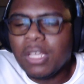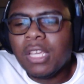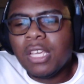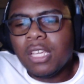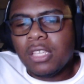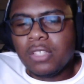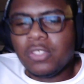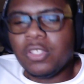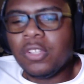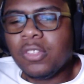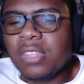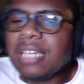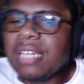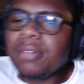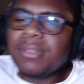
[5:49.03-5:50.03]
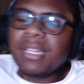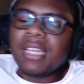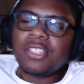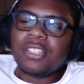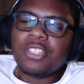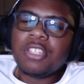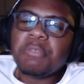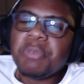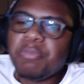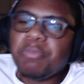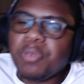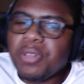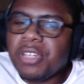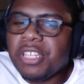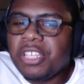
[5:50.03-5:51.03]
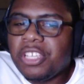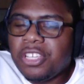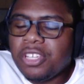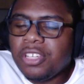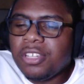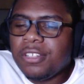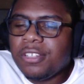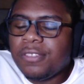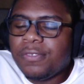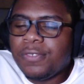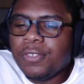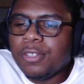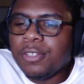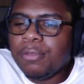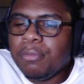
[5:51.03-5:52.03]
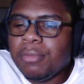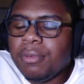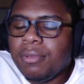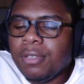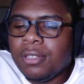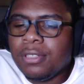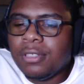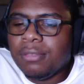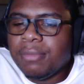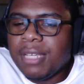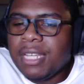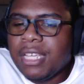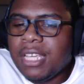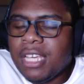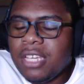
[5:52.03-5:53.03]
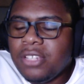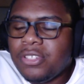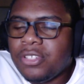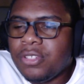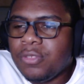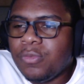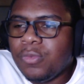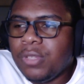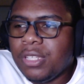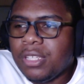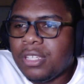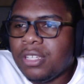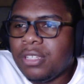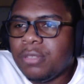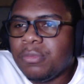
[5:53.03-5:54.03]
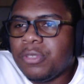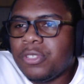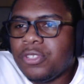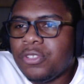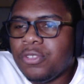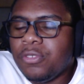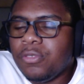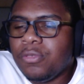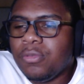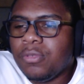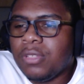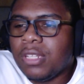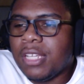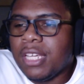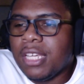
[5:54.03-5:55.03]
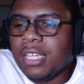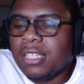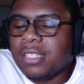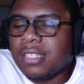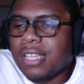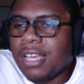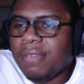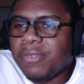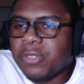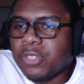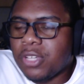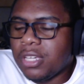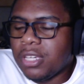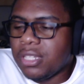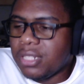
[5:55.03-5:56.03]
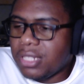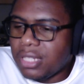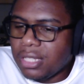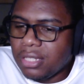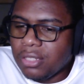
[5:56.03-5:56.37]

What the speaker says: So that would actually be pretty good for mitigation when it comes to like savage content.